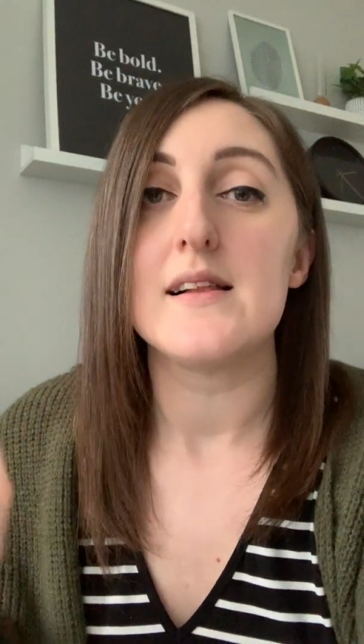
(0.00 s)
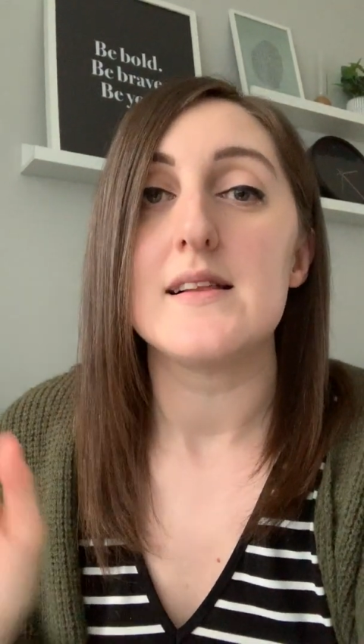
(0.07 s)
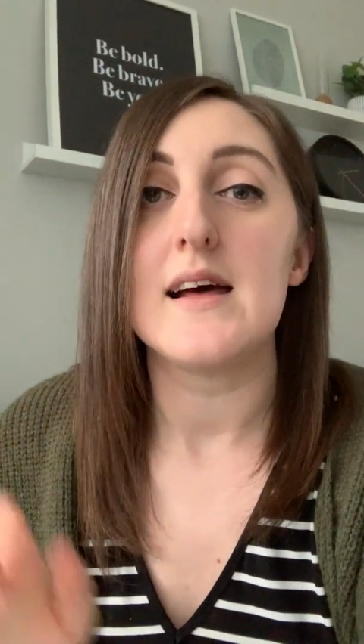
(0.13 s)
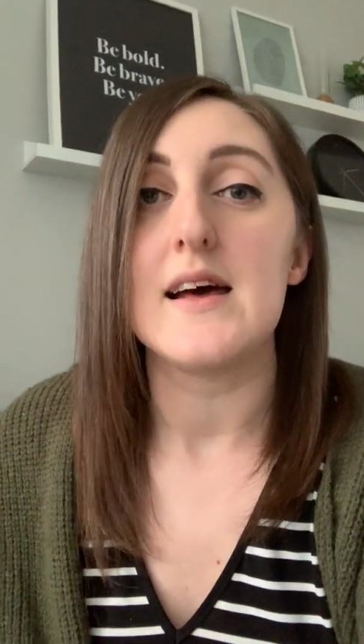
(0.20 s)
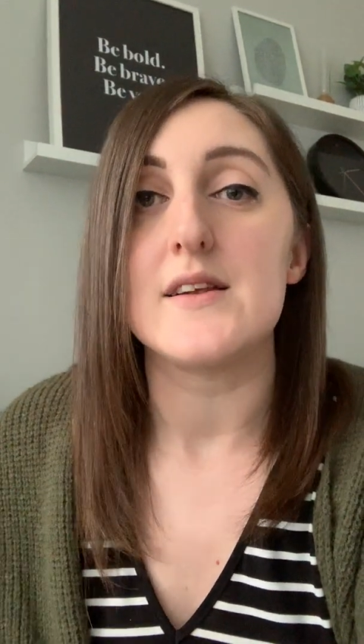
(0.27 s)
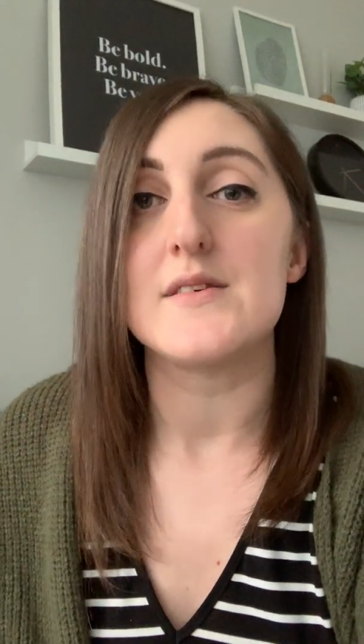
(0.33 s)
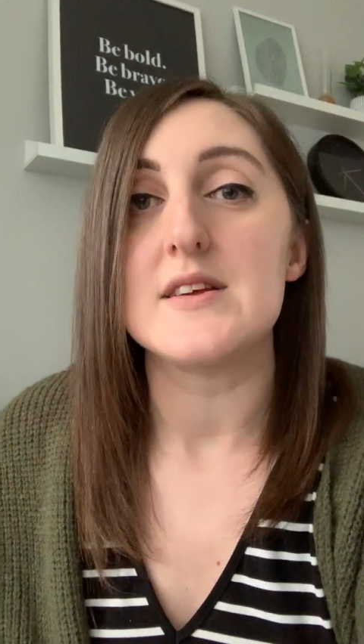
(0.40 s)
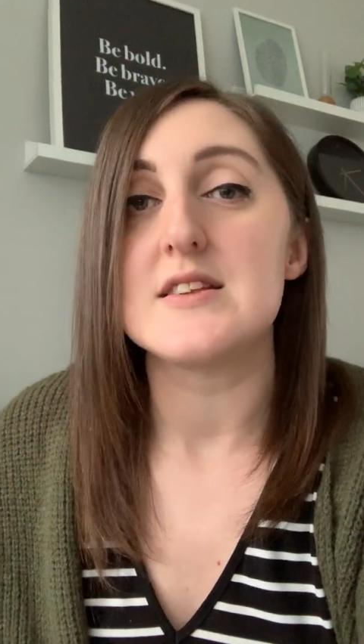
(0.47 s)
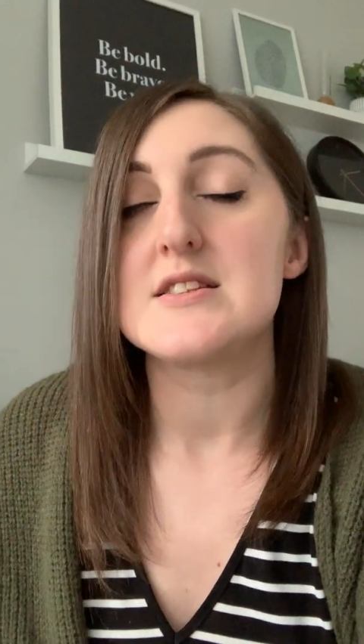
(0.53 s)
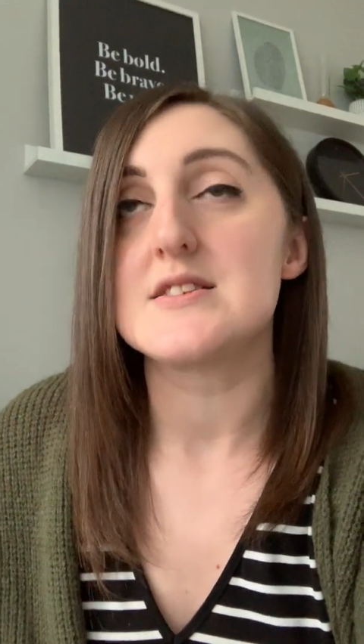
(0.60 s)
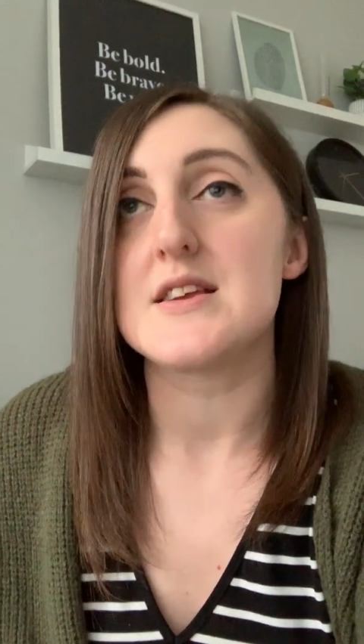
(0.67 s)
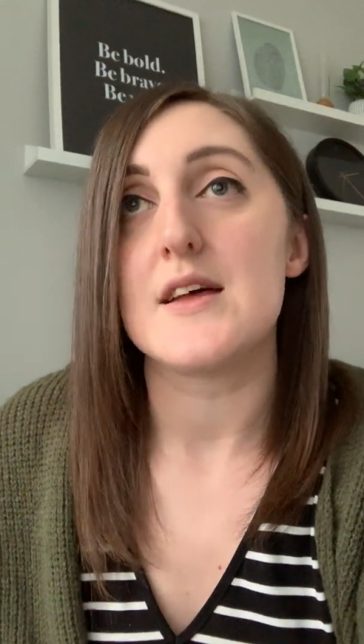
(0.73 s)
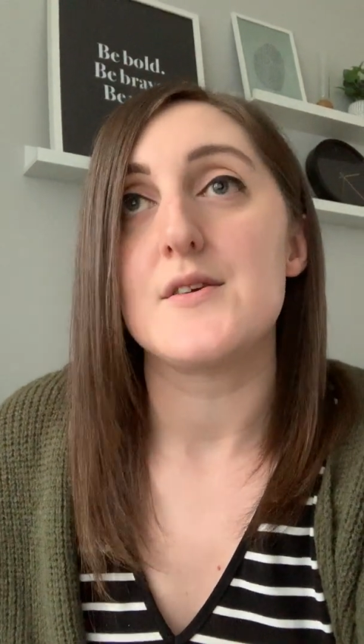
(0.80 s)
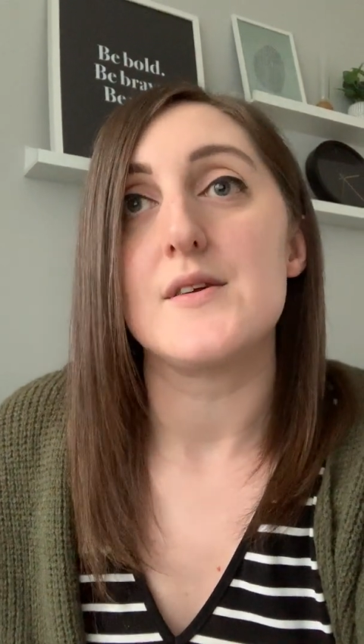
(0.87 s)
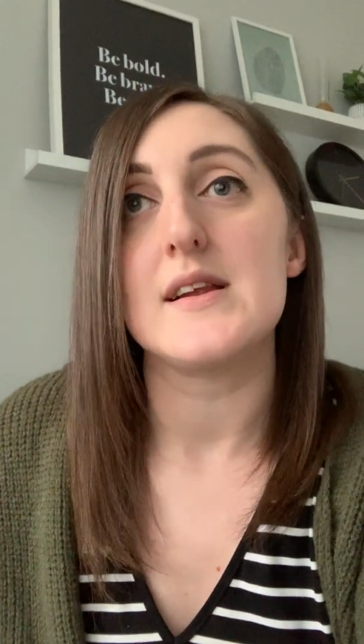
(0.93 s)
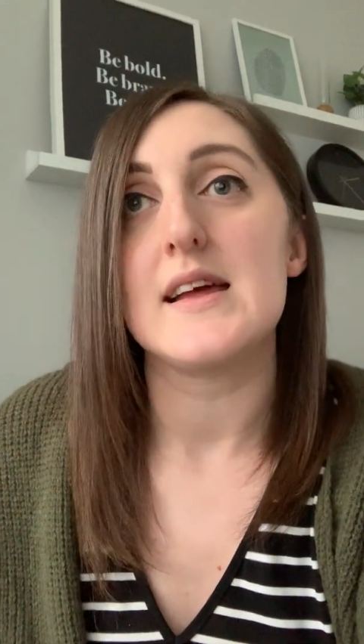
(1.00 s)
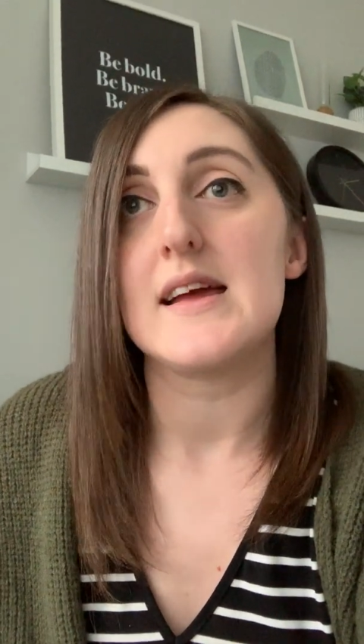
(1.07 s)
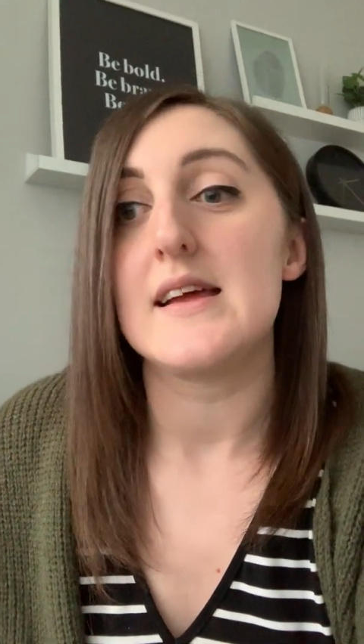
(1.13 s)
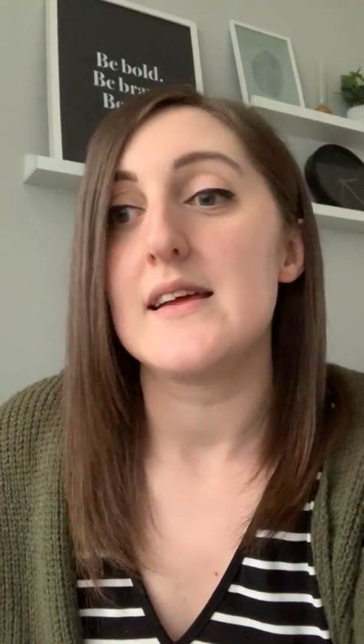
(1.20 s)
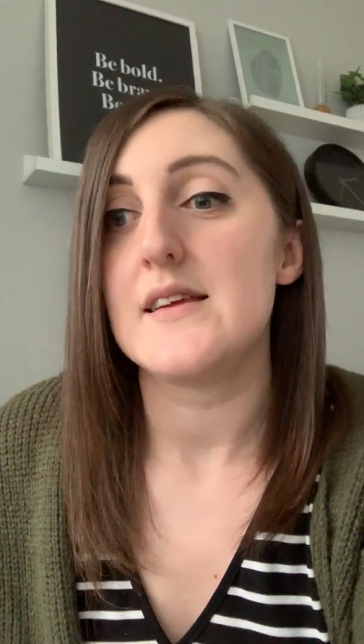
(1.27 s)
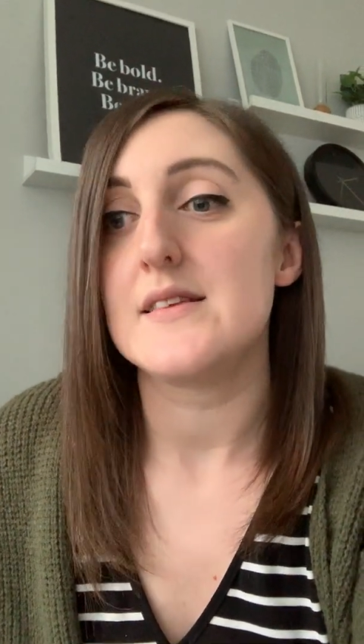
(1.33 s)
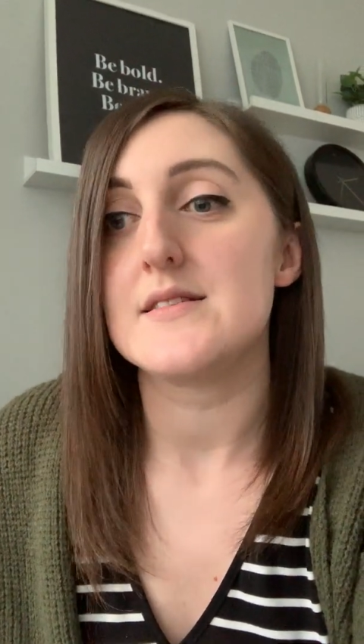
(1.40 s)
Henry's
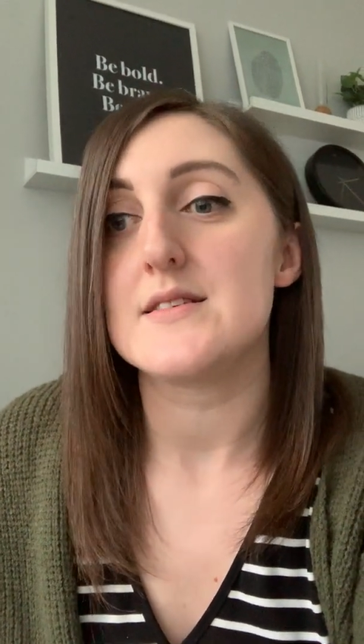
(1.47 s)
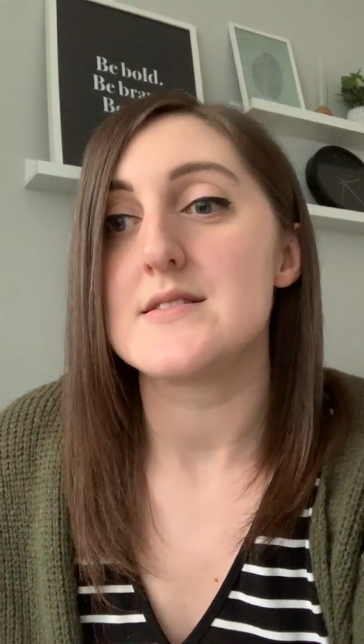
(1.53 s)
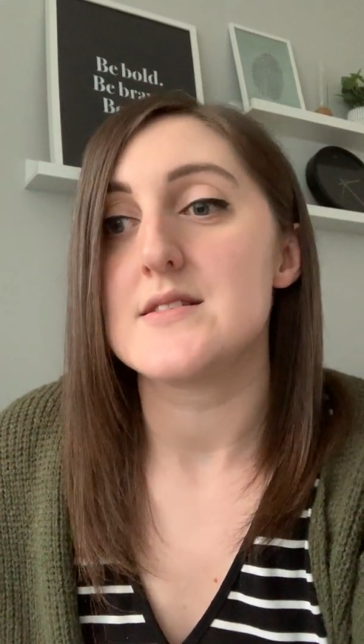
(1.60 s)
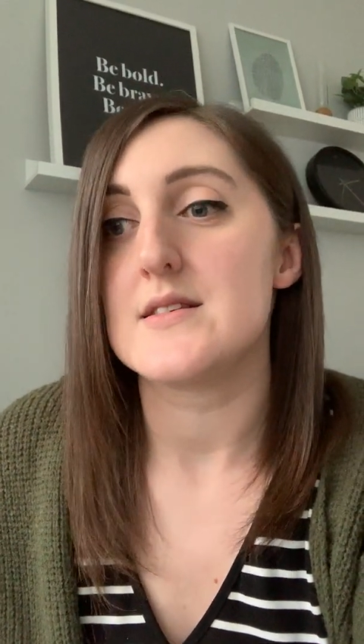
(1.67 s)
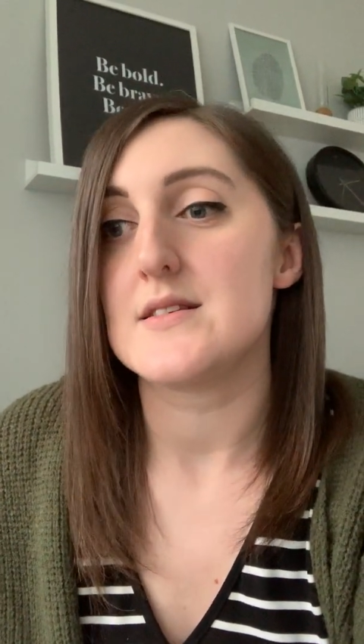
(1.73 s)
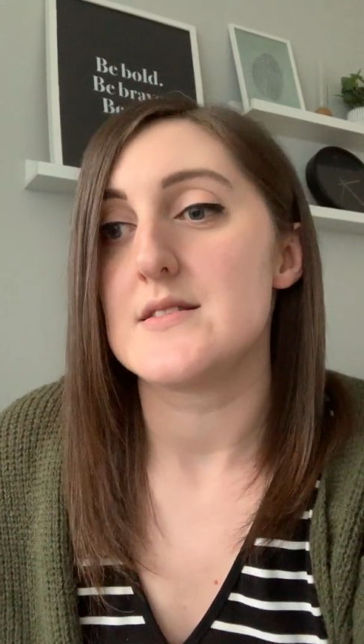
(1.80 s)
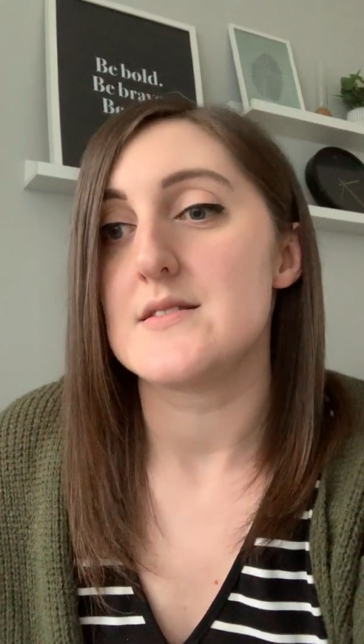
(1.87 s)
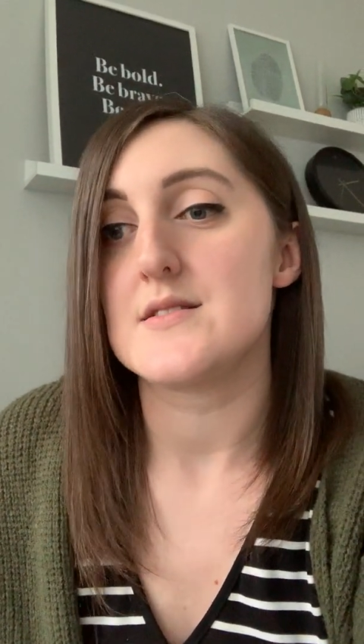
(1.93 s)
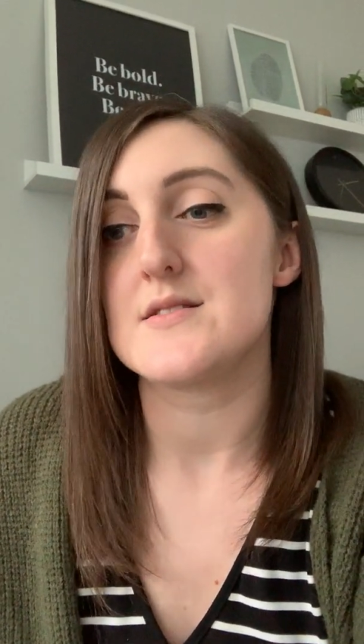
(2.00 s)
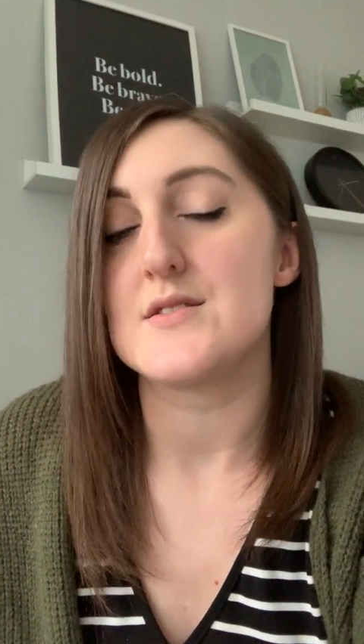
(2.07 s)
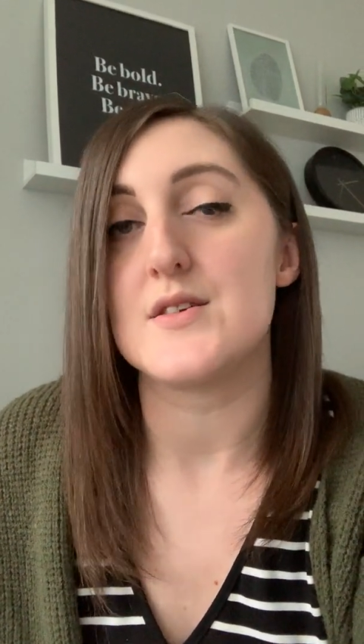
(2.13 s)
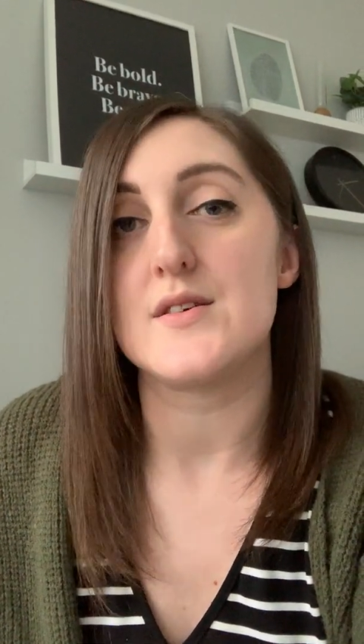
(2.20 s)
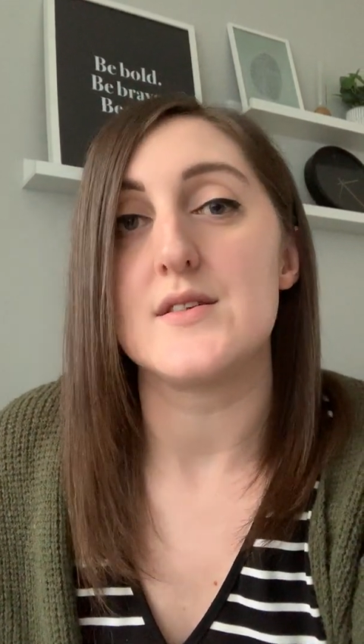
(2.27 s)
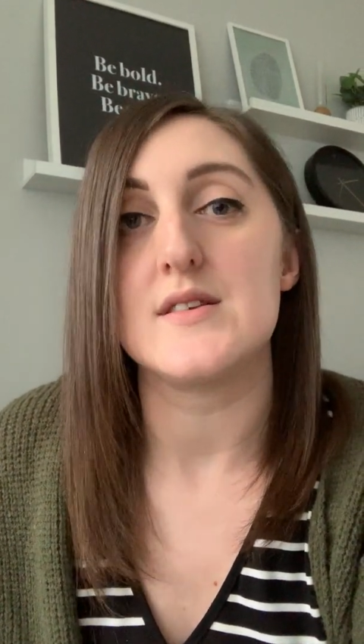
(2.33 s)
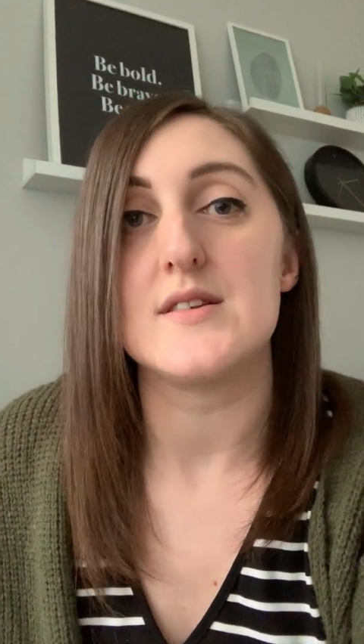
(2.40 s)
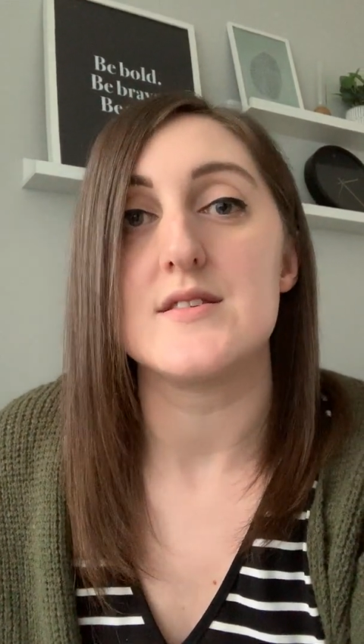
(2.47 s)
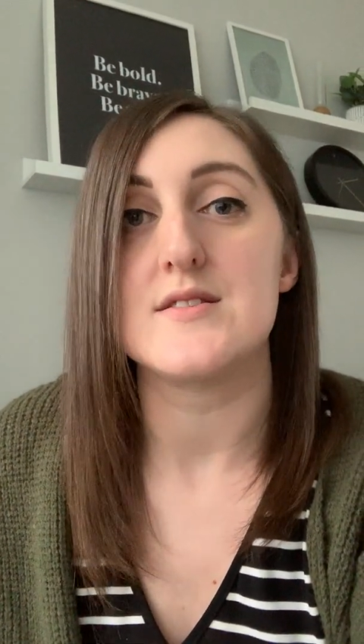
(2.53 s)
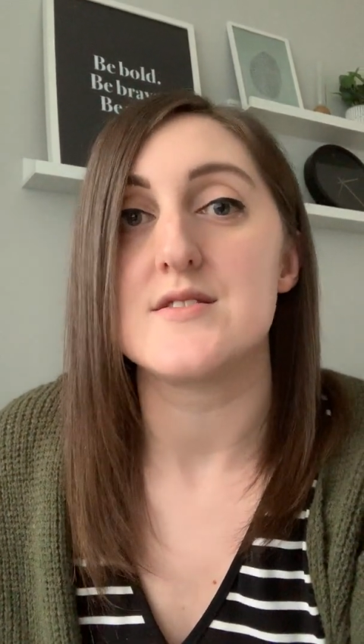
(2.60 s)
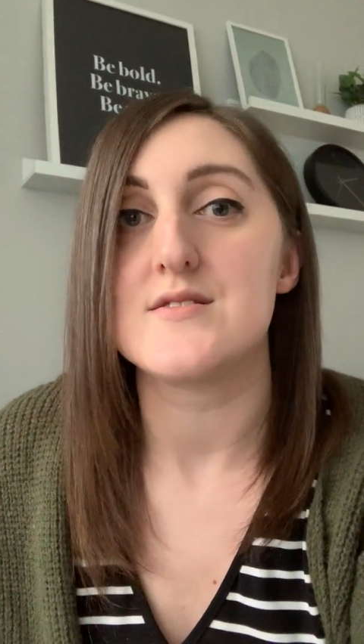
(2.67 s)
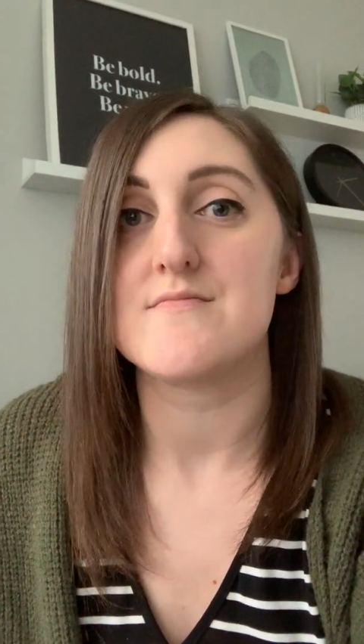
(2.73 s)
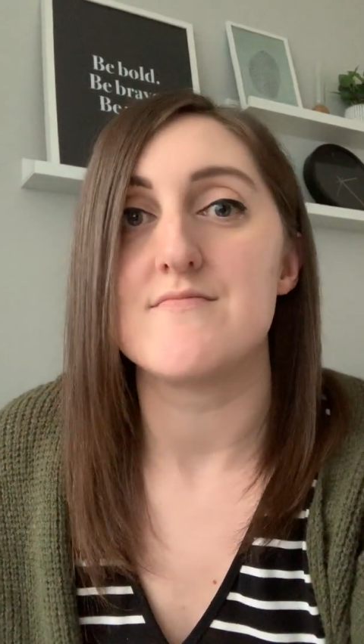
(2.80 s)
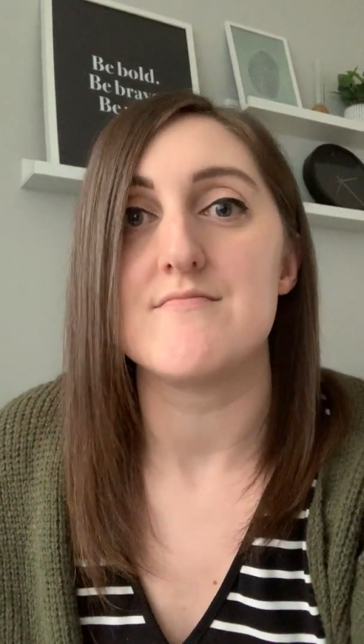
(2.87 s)
generally just doing
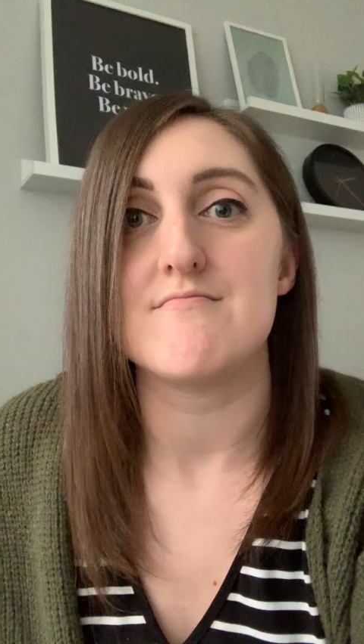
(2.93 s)
his